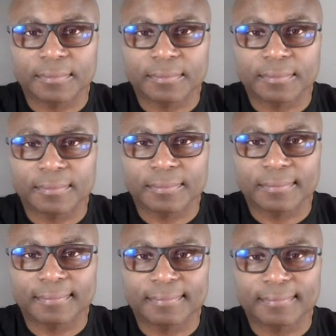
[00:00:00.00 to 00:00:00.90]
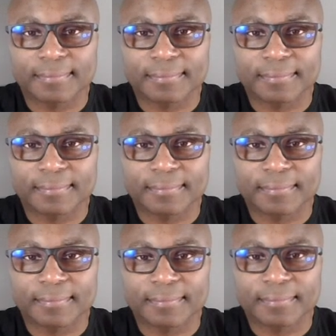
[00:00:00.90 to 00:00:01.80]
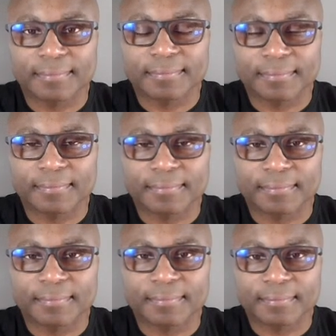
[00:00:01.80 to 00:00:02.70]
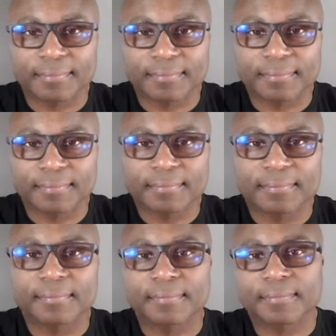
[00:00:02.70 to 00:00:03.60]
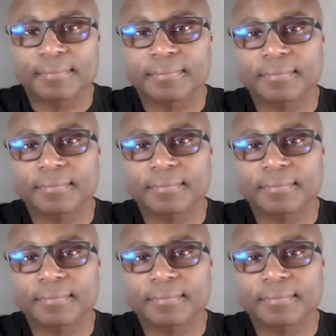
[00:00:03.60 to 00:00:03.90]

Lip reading: (silent)